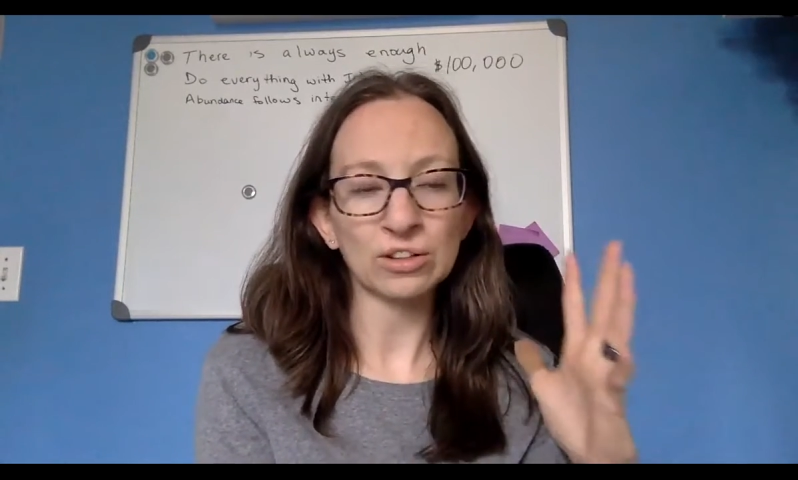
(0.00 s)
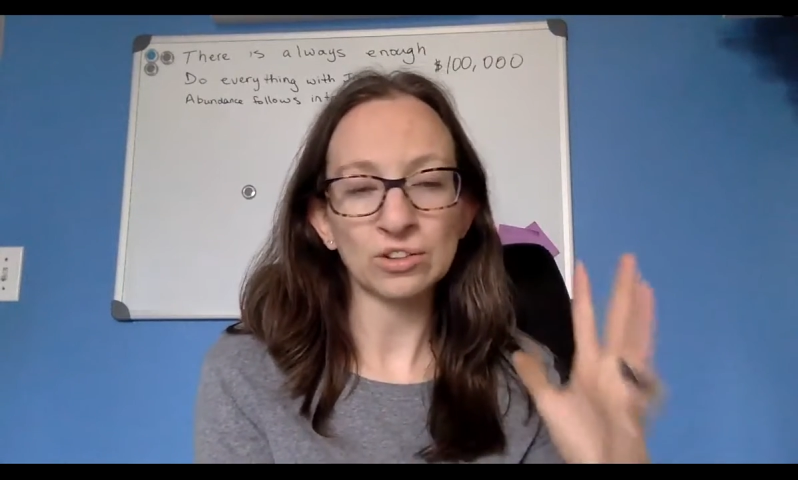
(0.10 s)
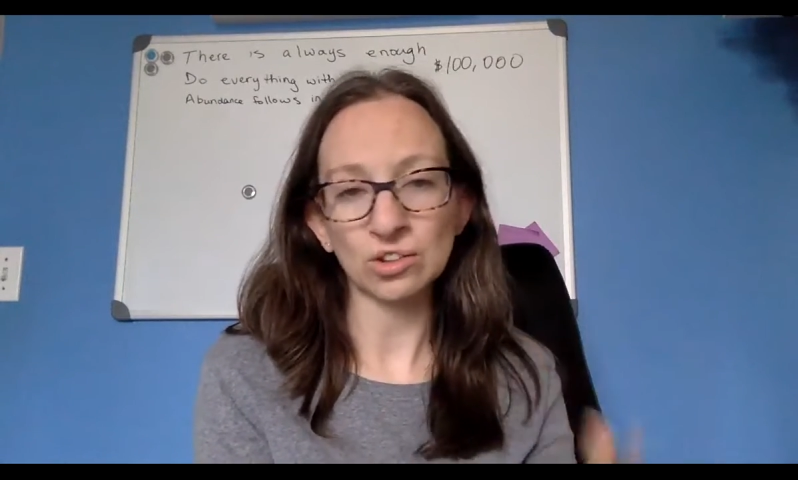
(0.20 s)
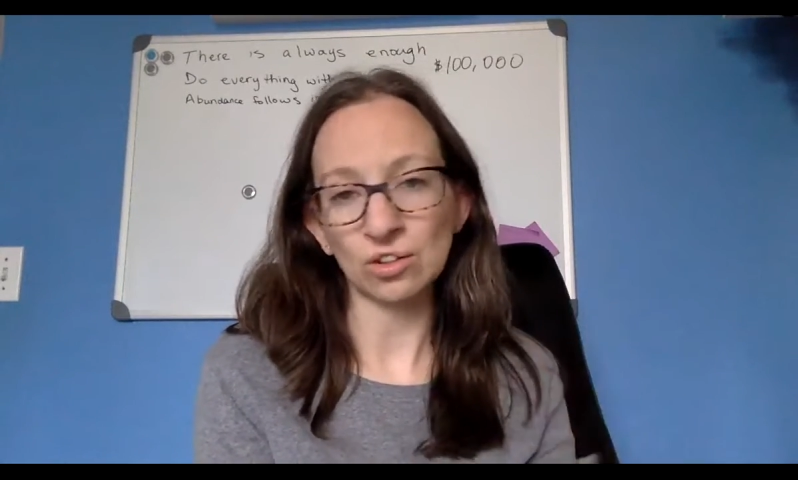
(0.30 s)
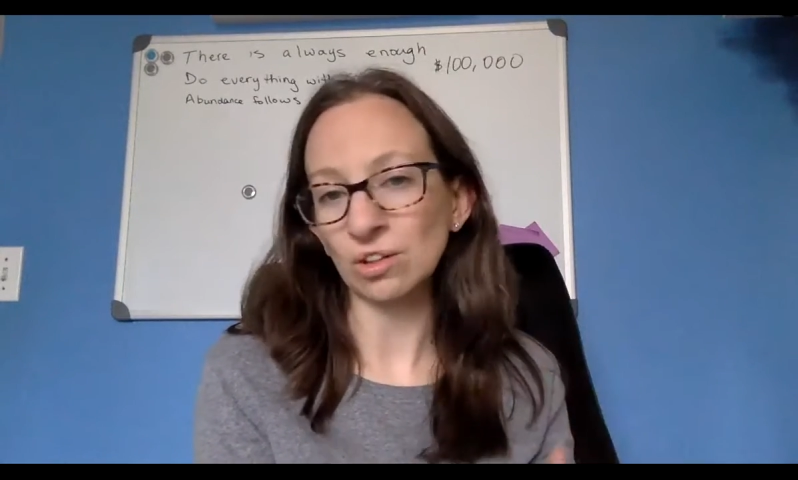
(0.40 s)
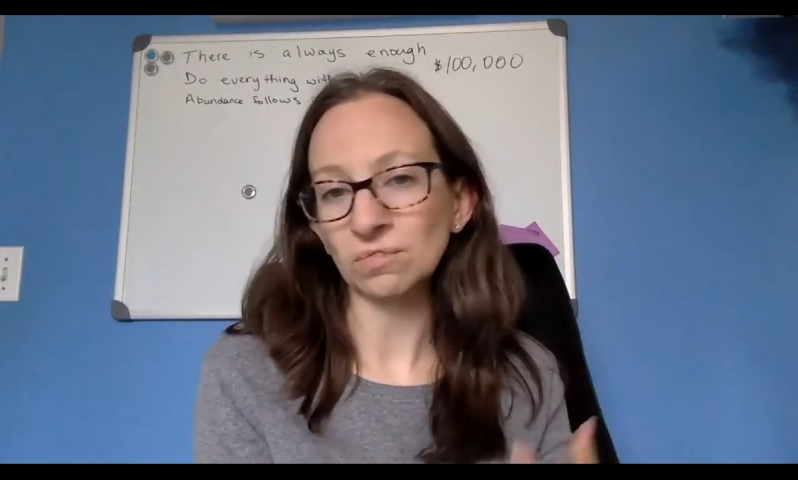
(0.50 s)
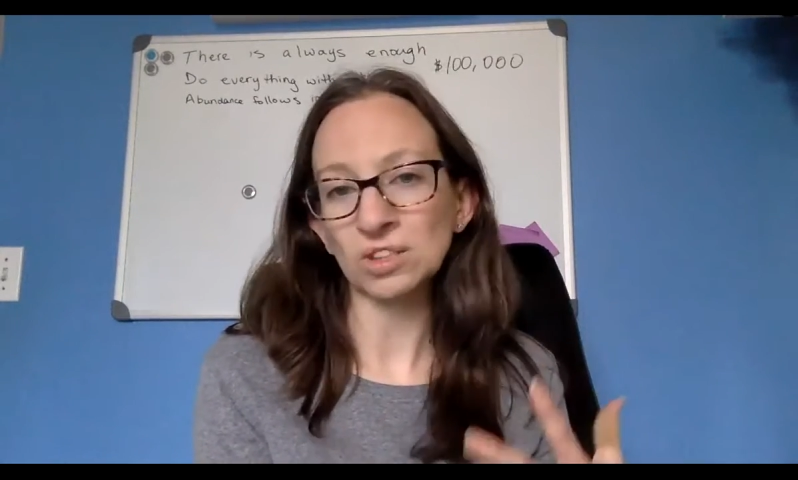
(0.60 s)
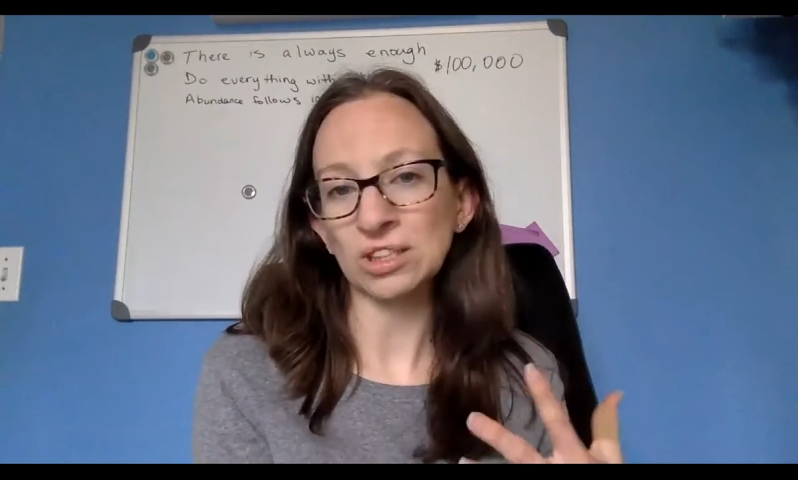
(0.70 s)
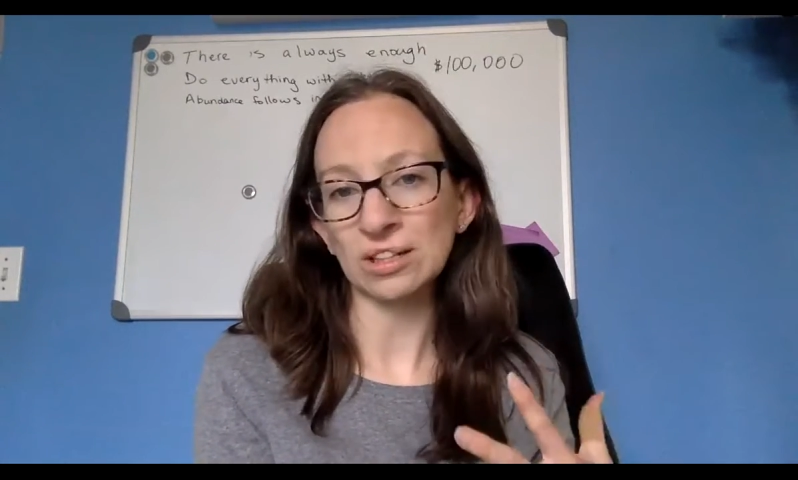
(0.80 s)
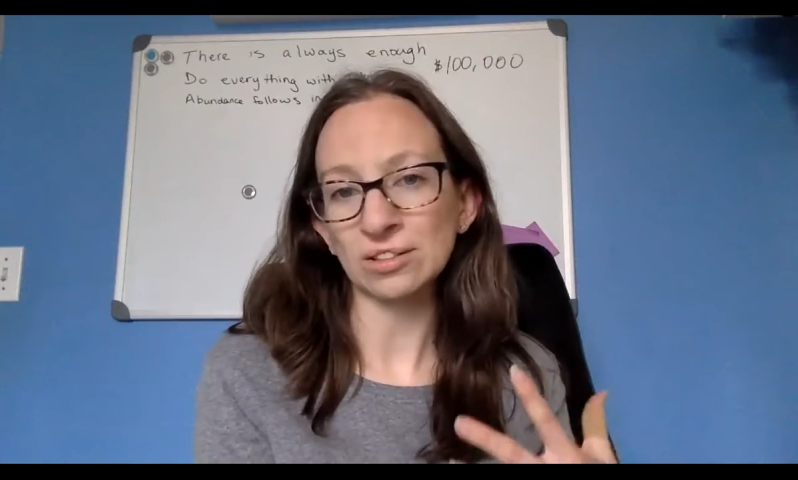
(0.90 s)

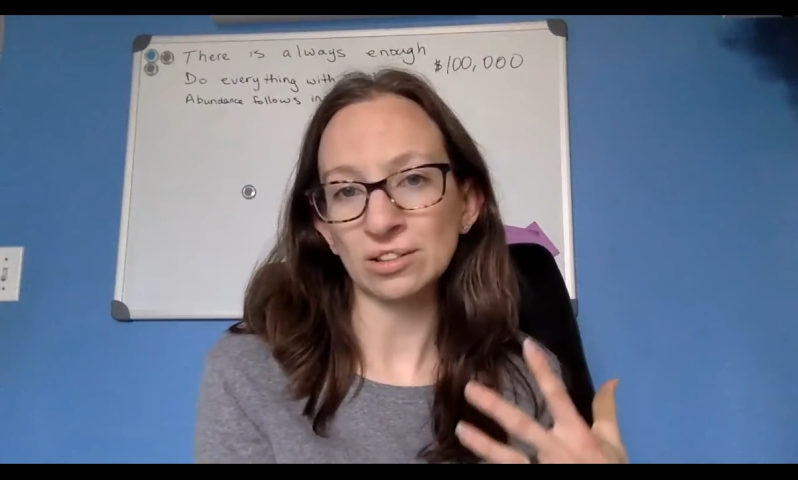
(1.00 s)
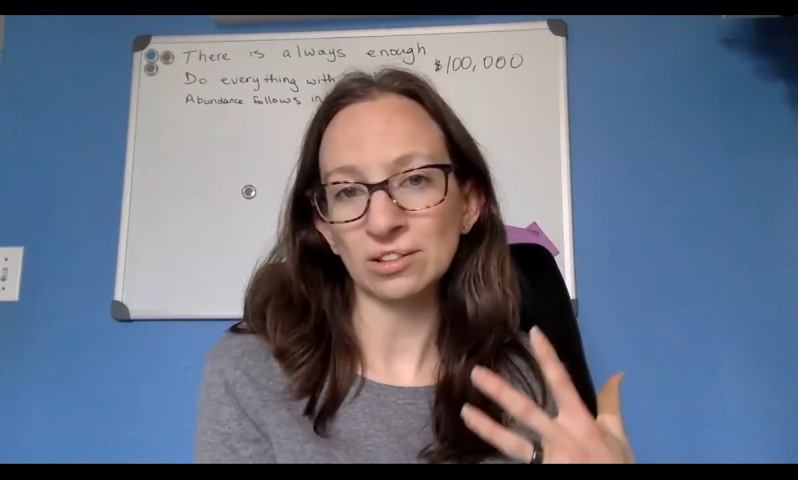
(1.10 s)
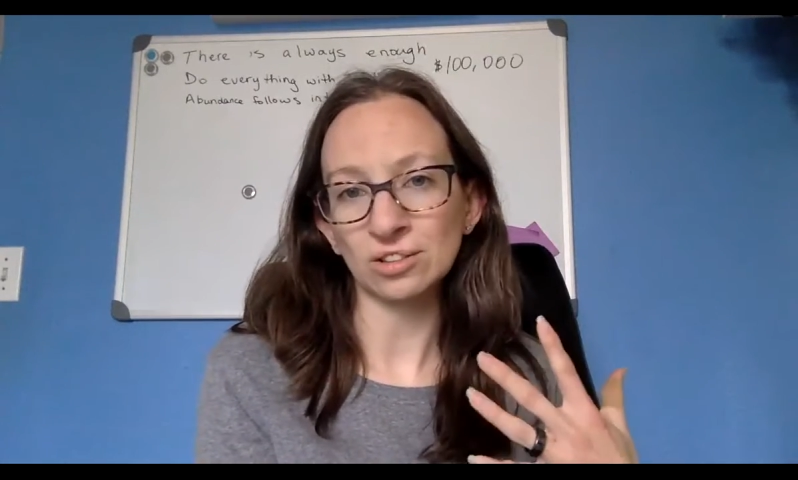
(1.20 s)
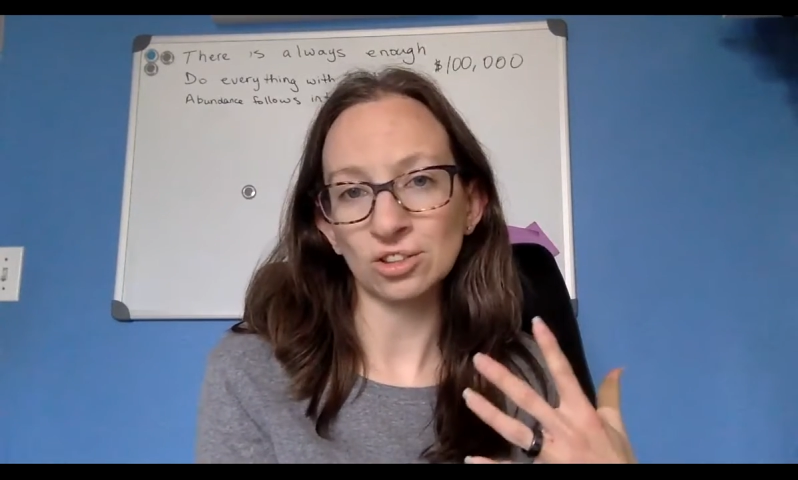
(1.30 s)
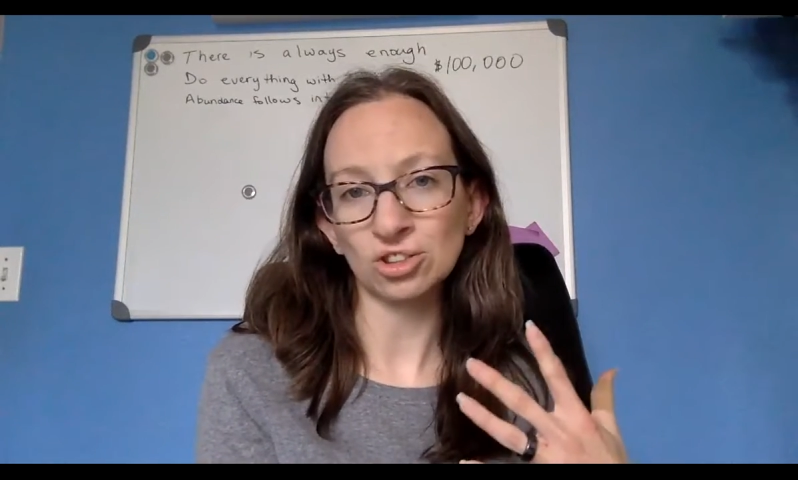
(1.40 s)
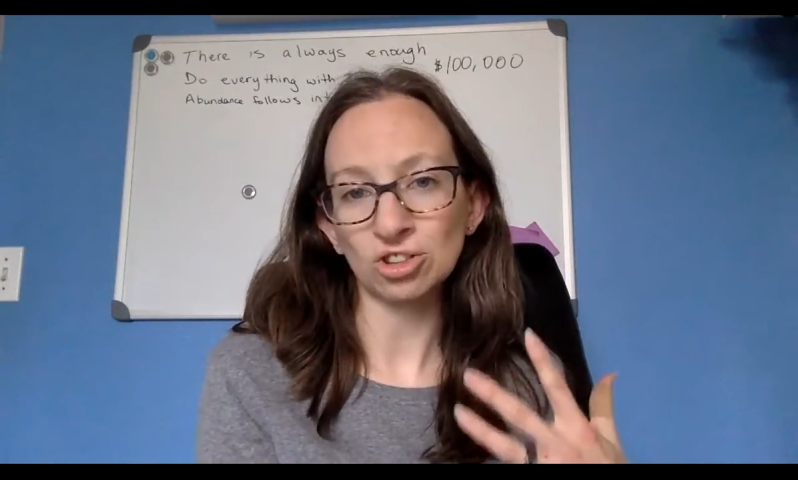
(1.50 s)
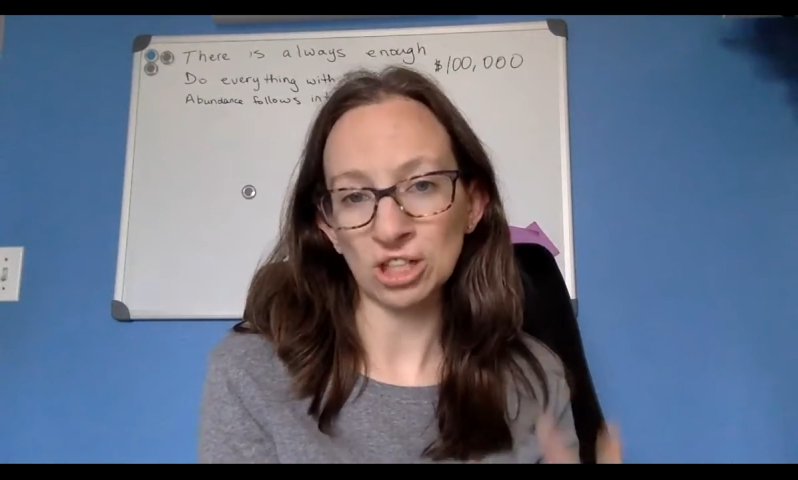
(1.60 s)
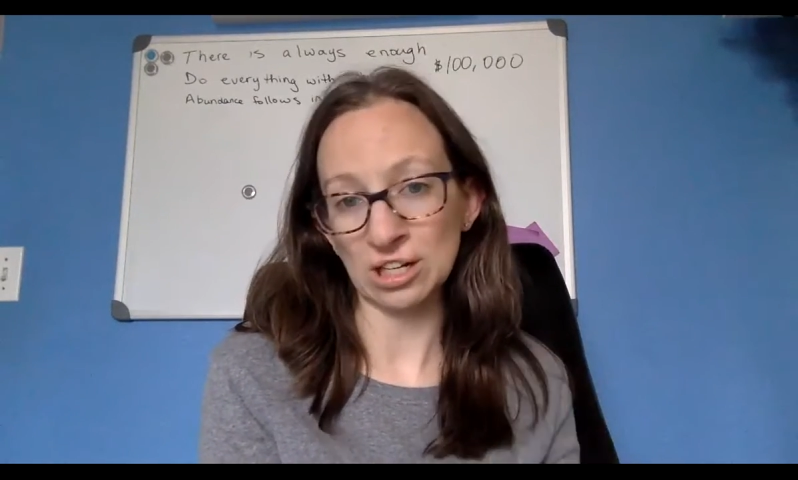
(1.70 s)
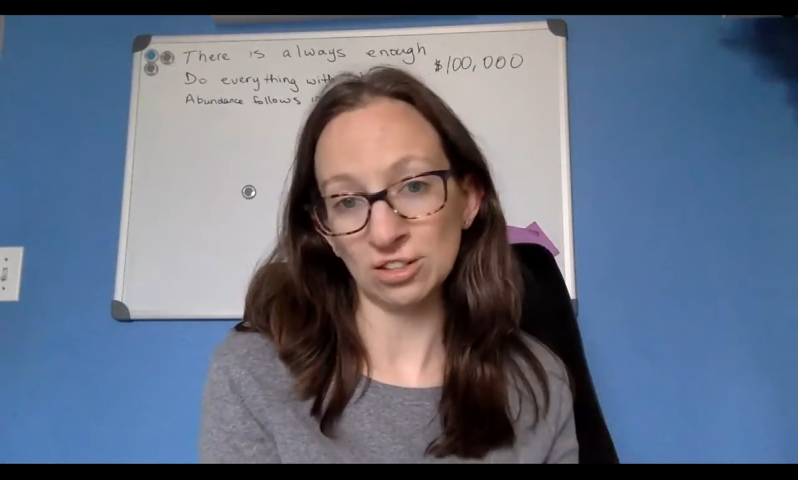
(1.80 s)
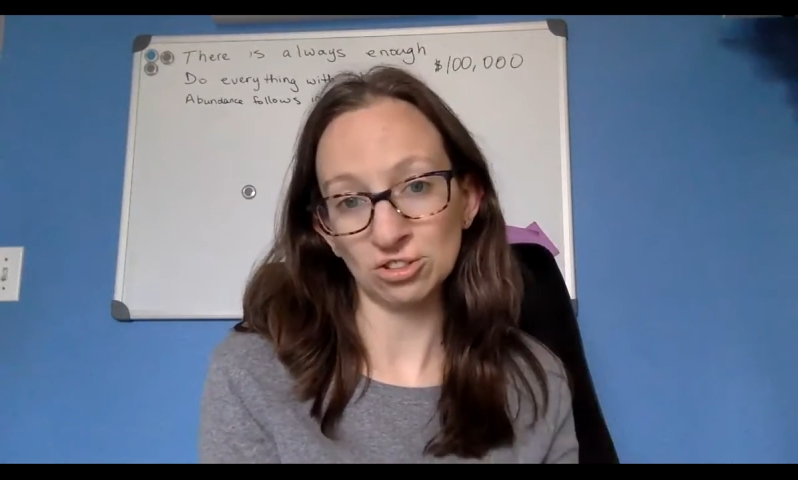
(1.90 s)
circumstances
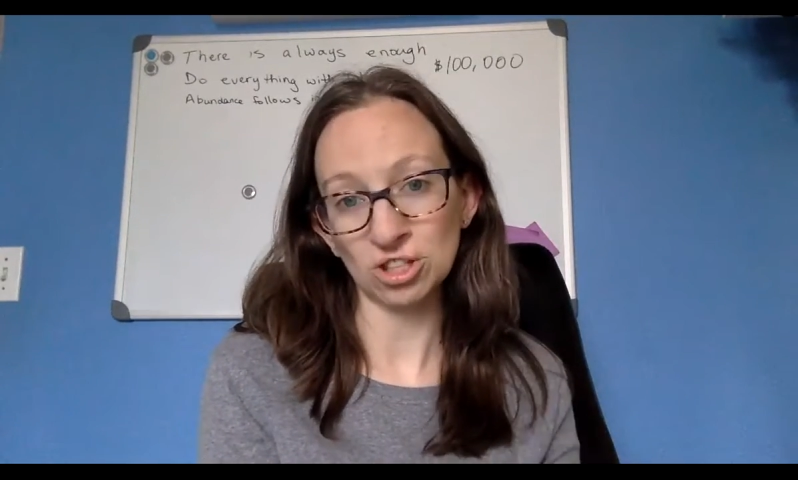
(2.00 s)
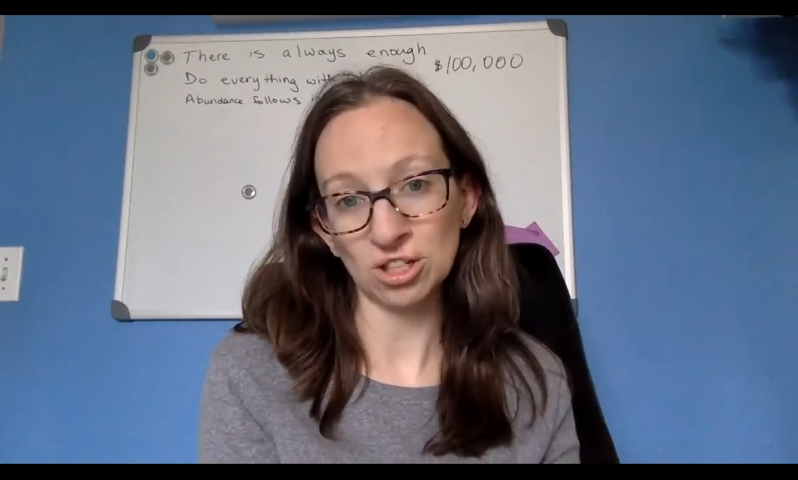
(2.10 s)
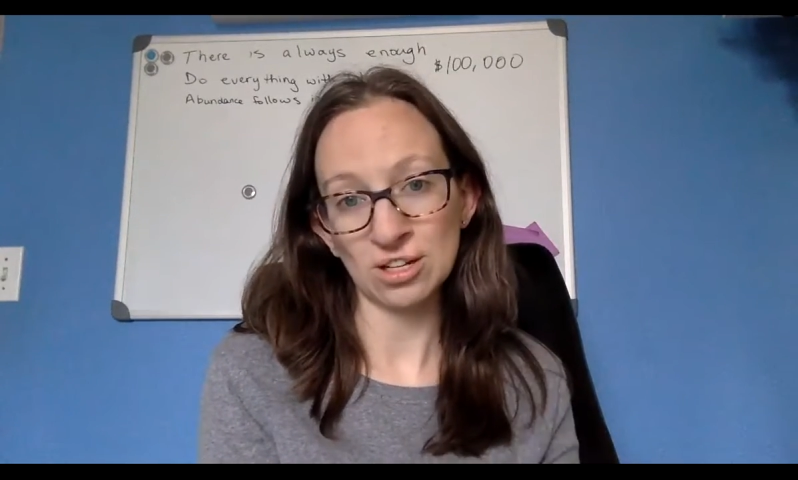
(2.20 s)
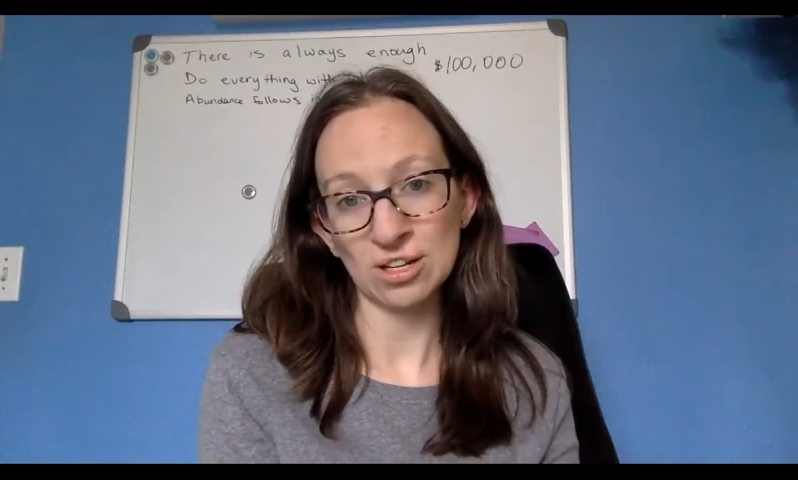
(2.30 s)
change,